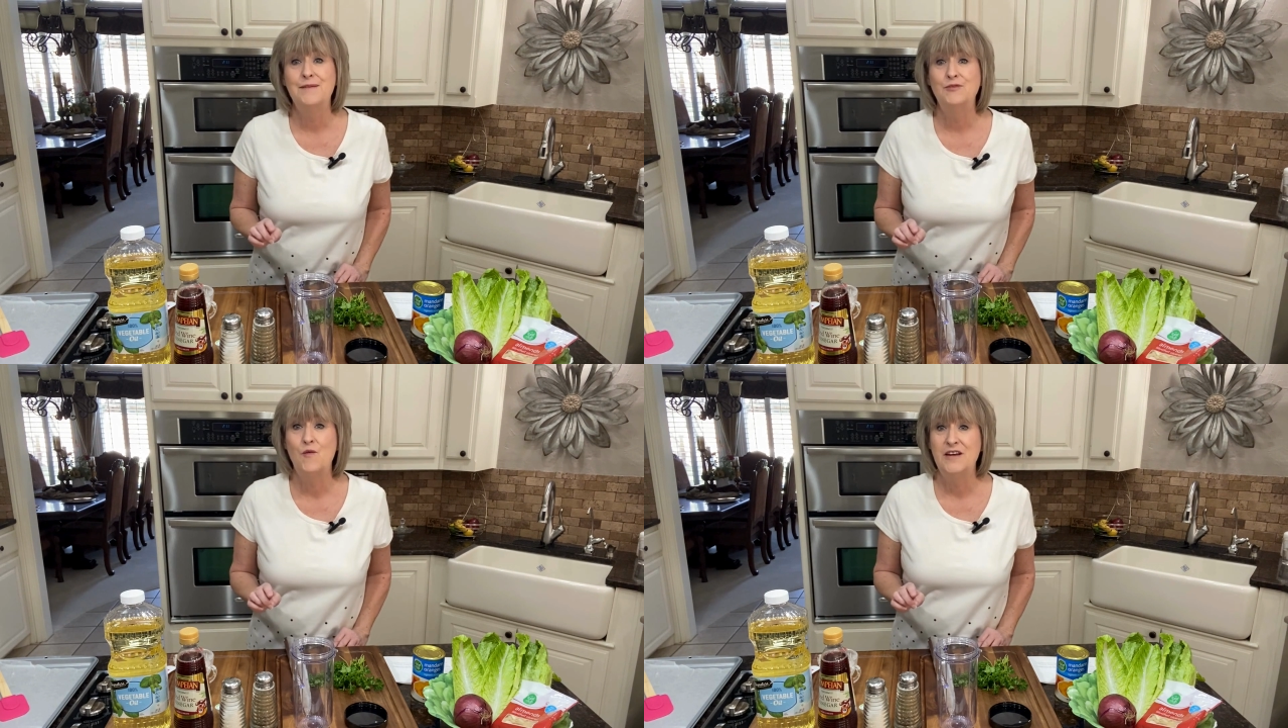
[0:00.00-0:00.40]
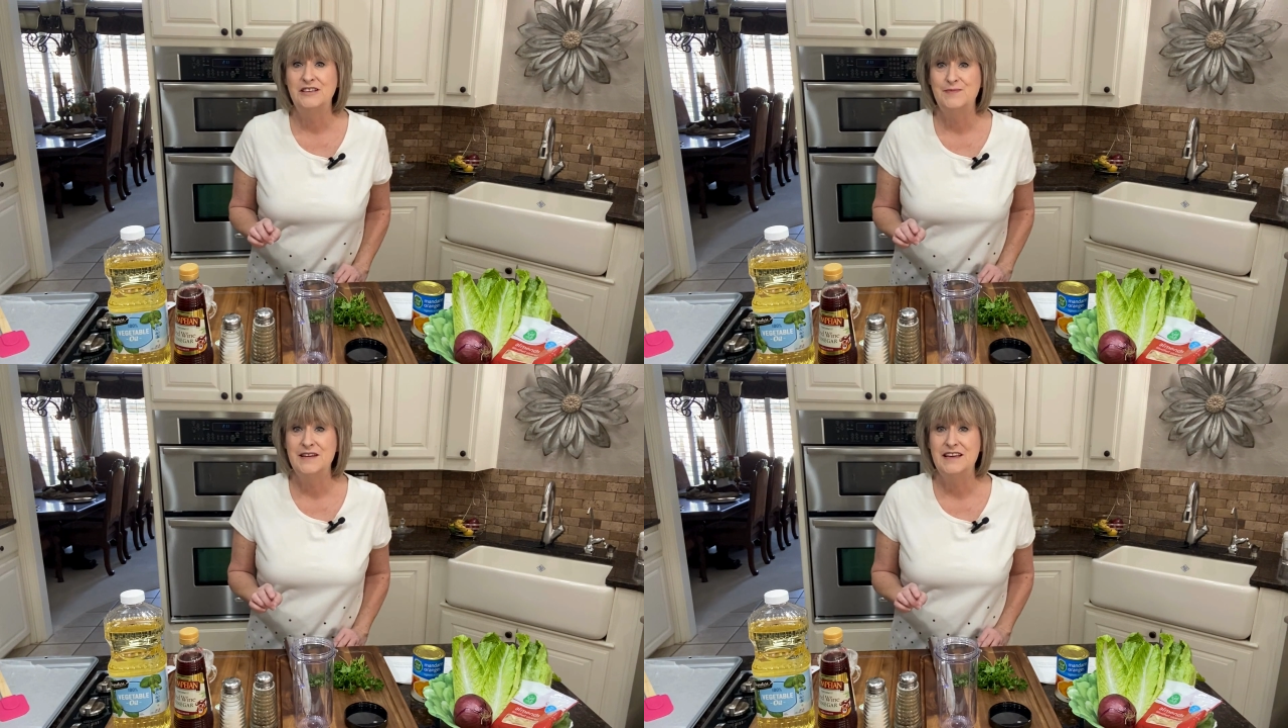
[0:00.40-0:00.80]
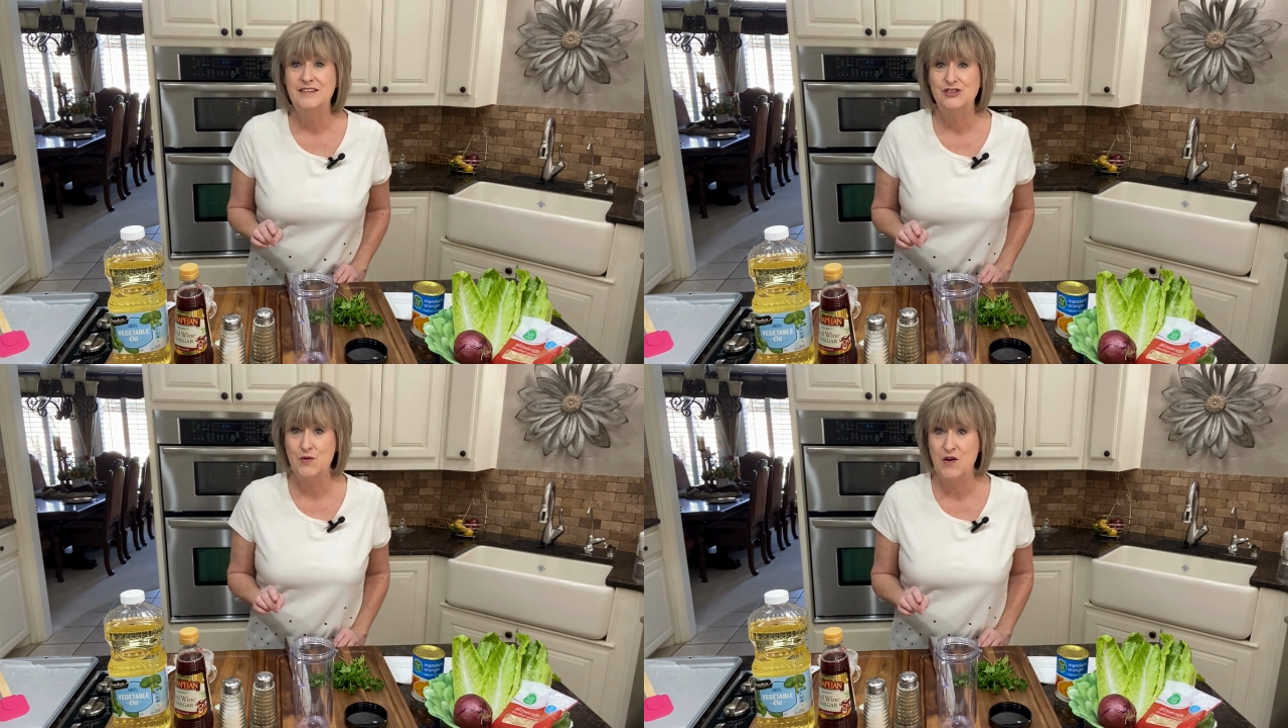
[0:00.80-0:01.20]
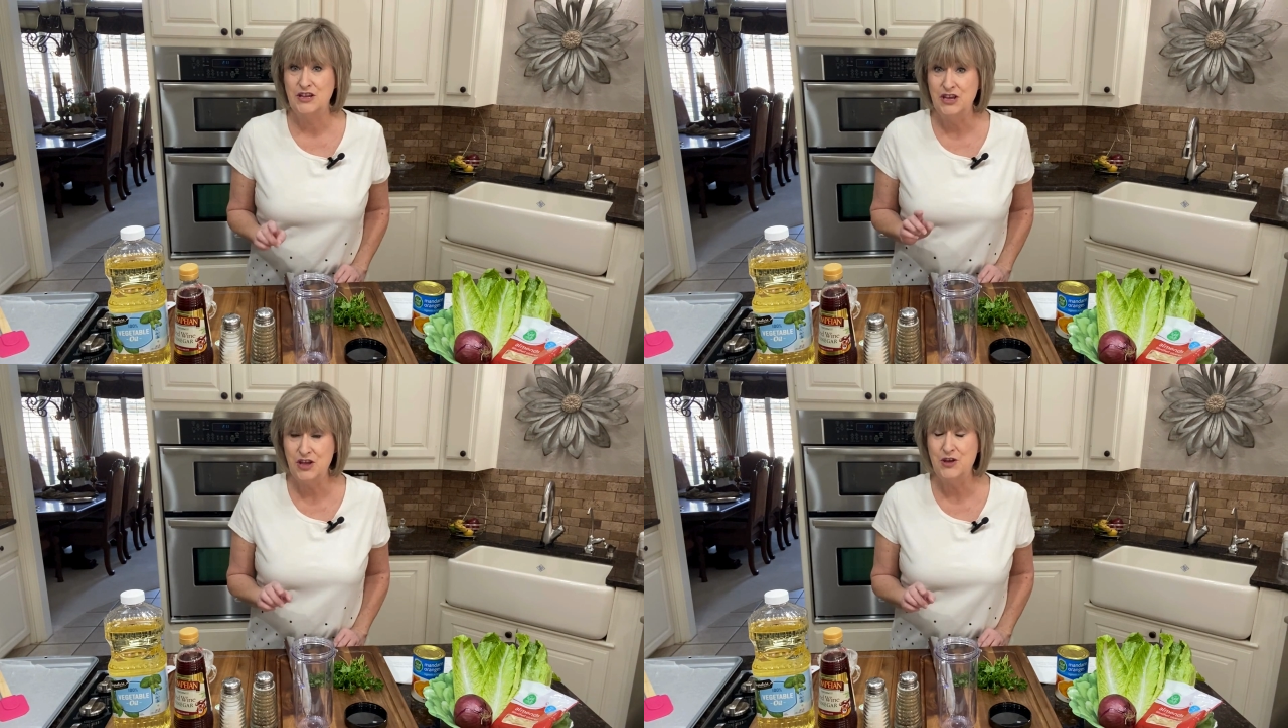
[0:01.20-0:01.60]
am going to be
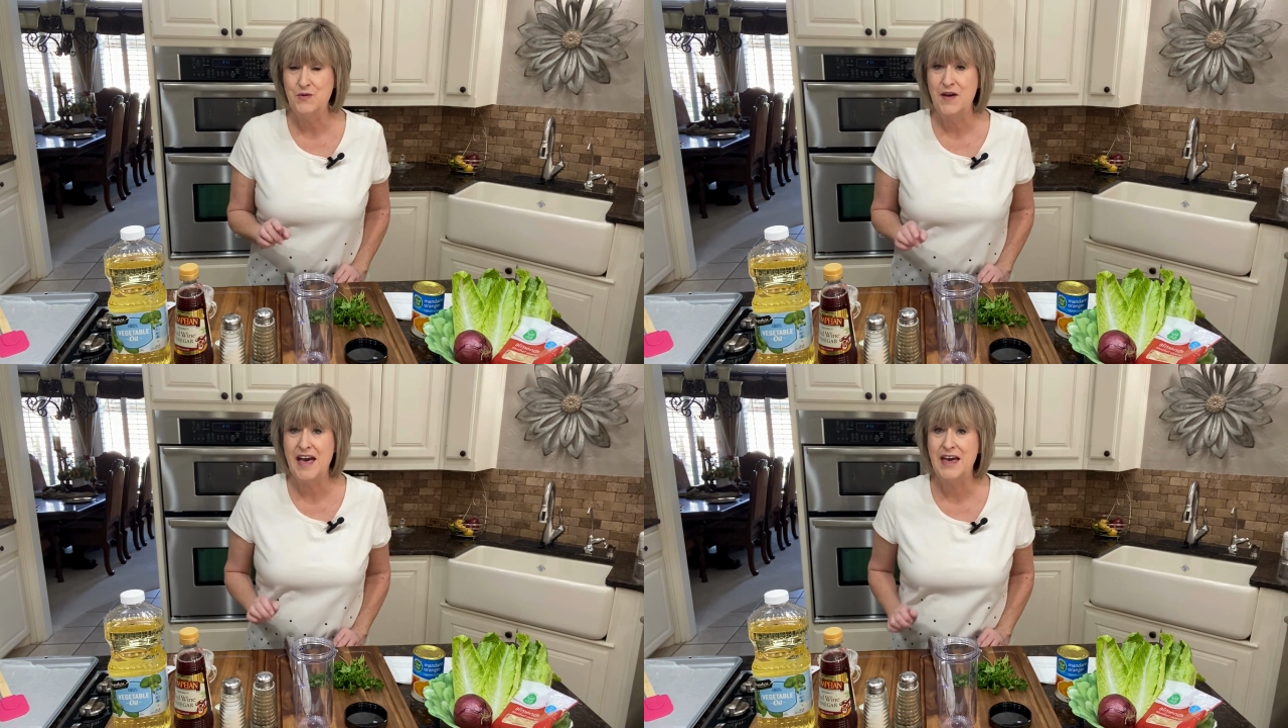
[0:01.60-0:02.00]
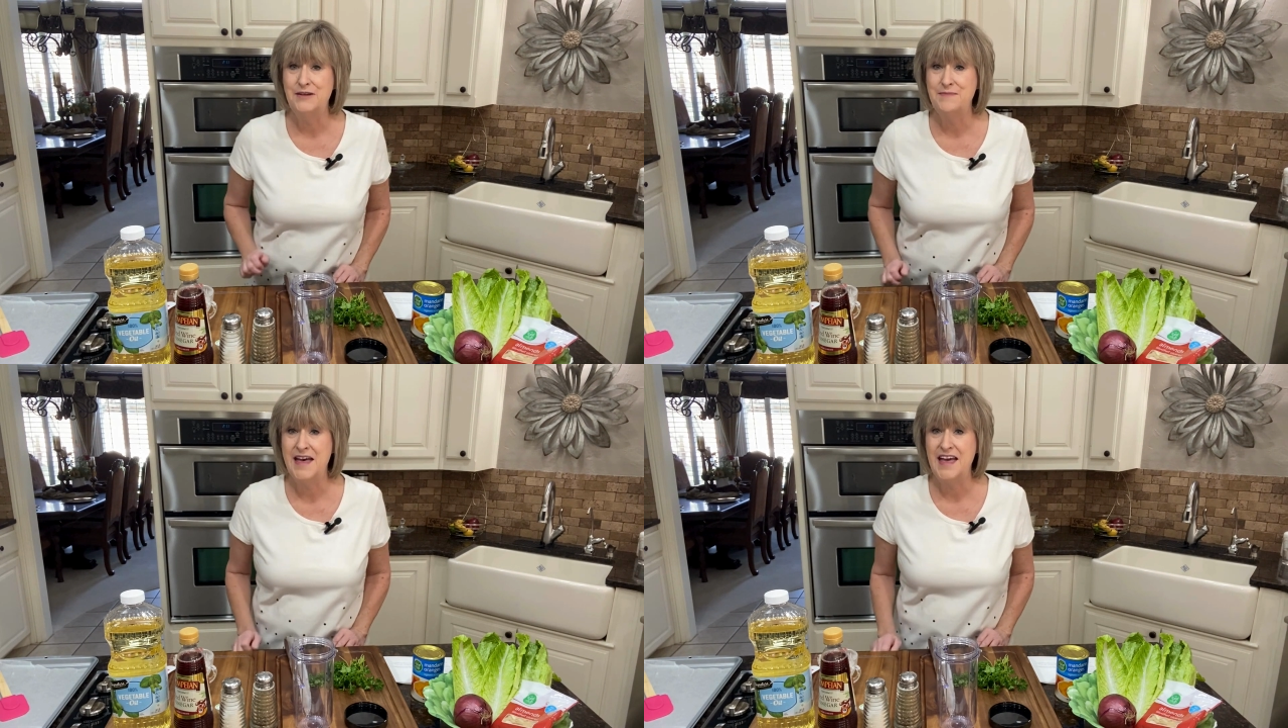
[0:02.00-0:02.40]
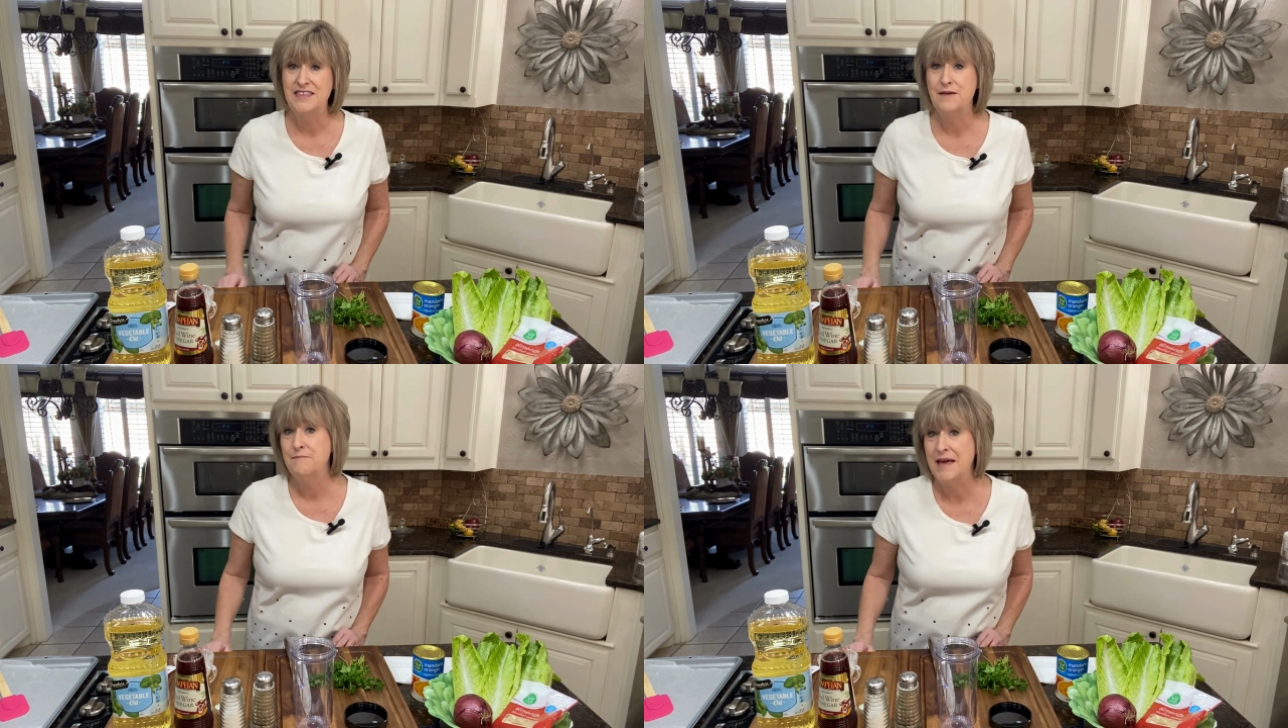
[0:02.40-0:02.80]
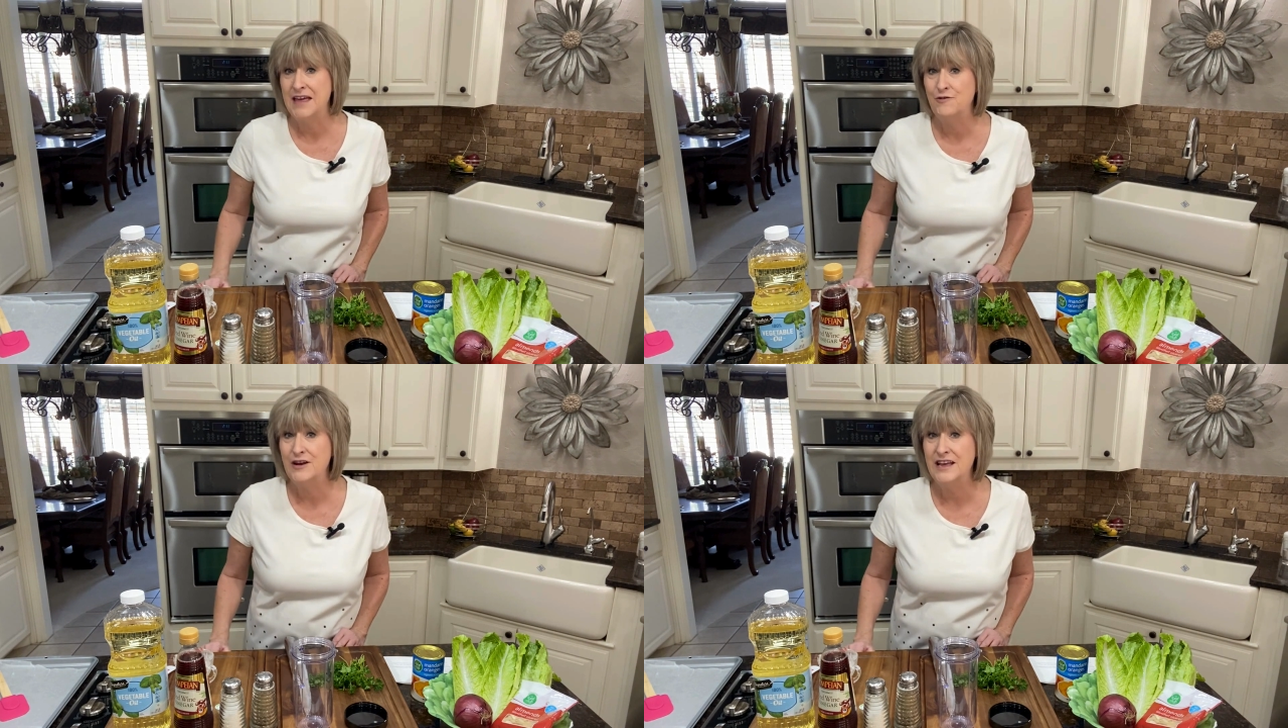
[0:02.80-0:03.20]
showing you how to make the
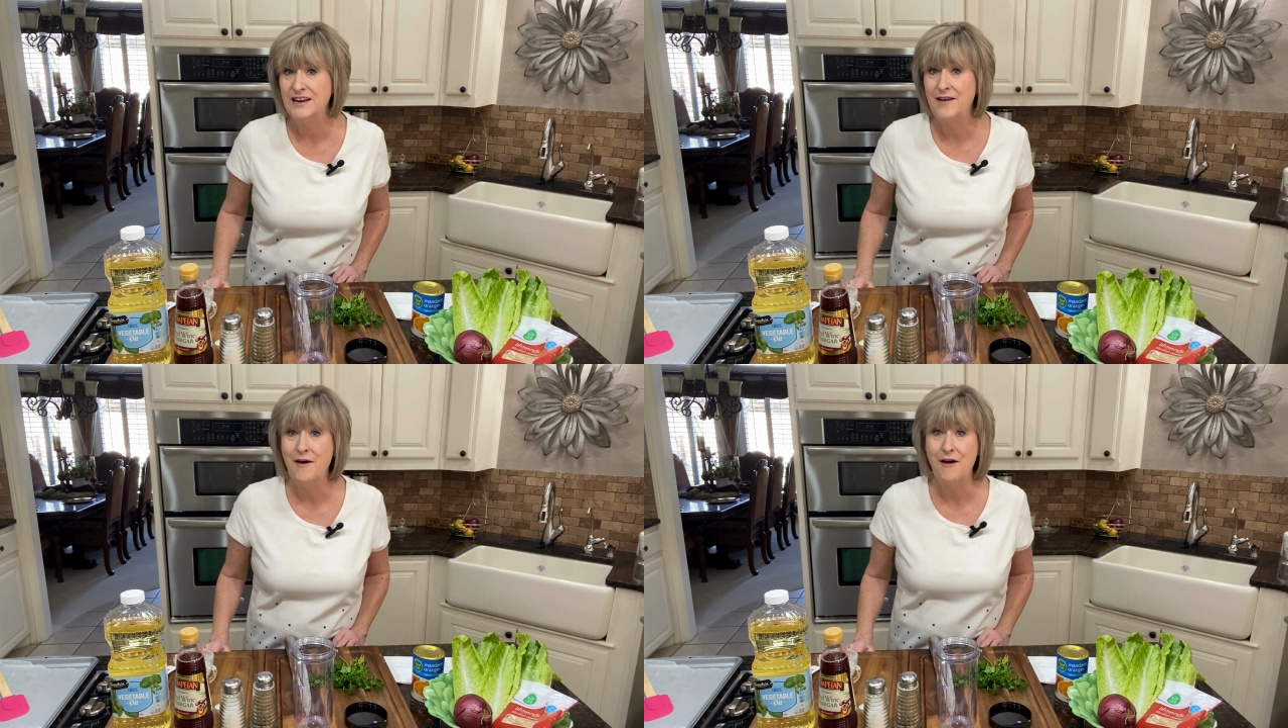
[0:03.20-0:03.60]
Mandarin